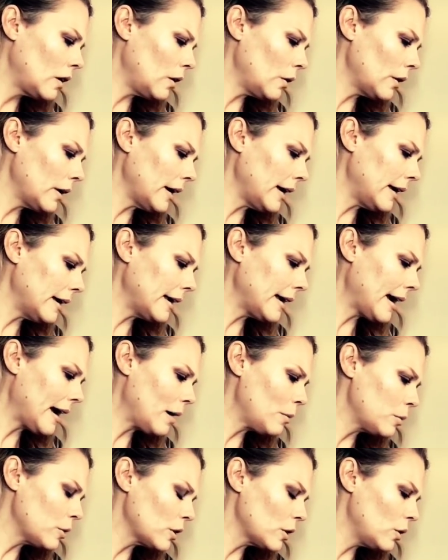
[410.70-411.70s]
Okay,
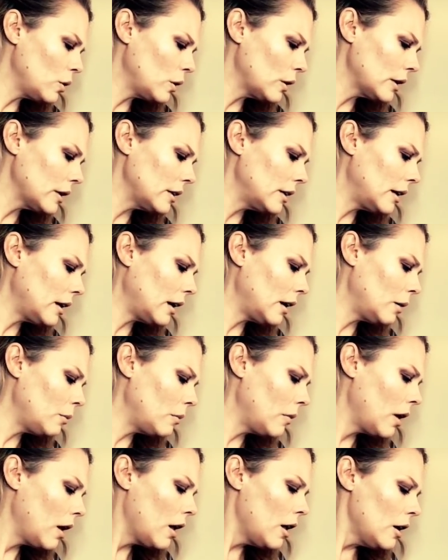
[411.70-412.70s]
Capricorn.
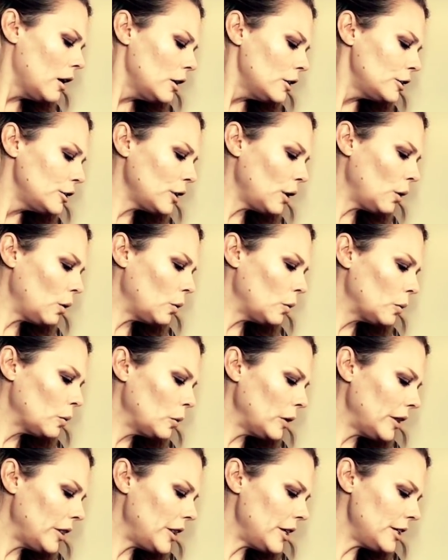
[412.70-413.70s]
So
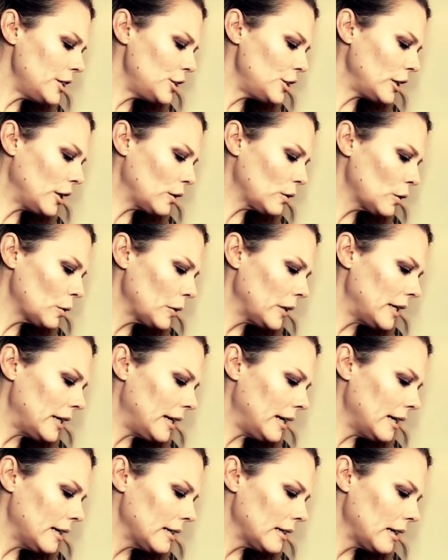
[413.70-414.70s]
with this general
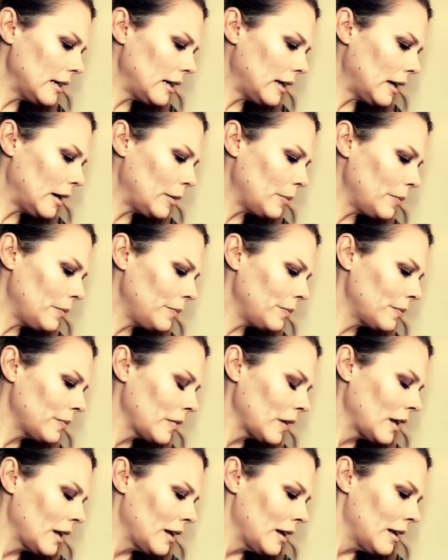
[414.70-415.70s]
reading,
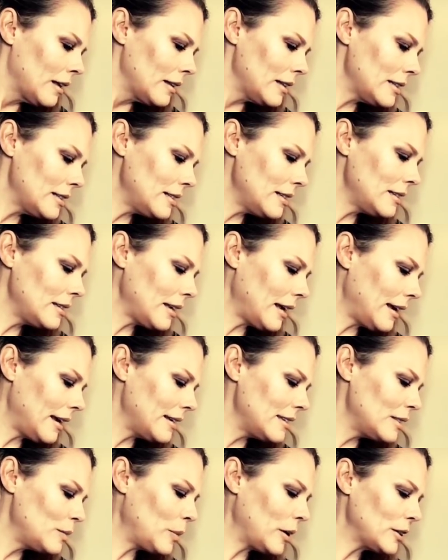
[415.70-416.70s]
this is
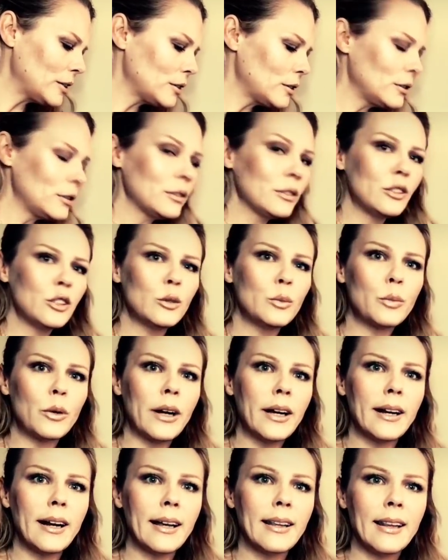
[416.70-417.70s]
a special
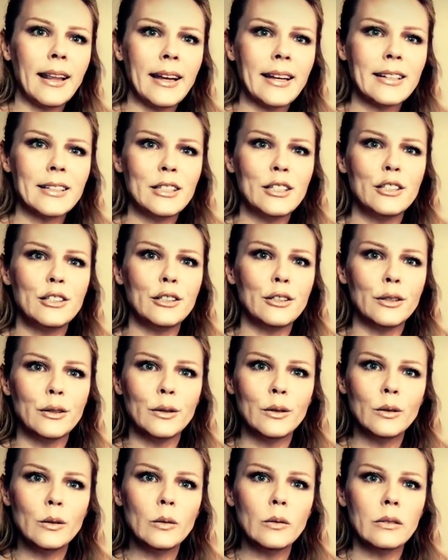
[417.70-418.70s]
spread I like to
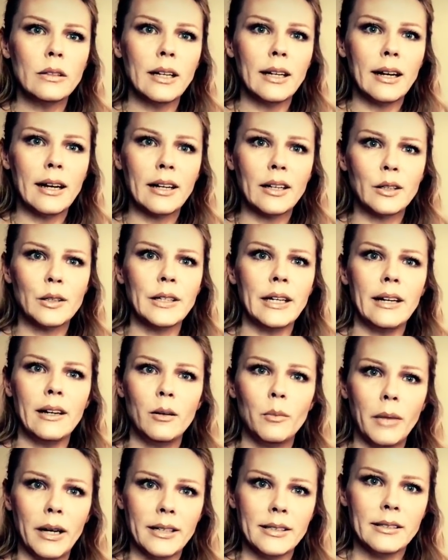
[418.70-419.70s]
do that I
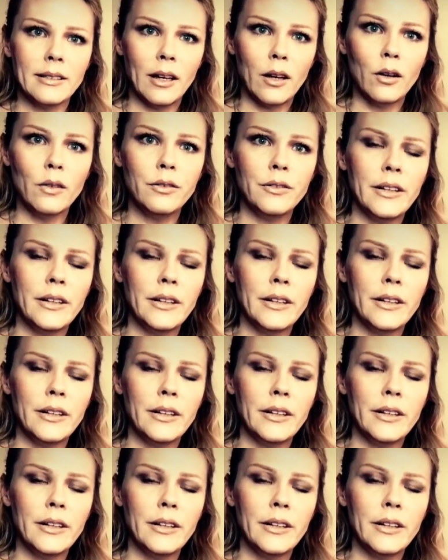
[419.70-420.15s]
created myself.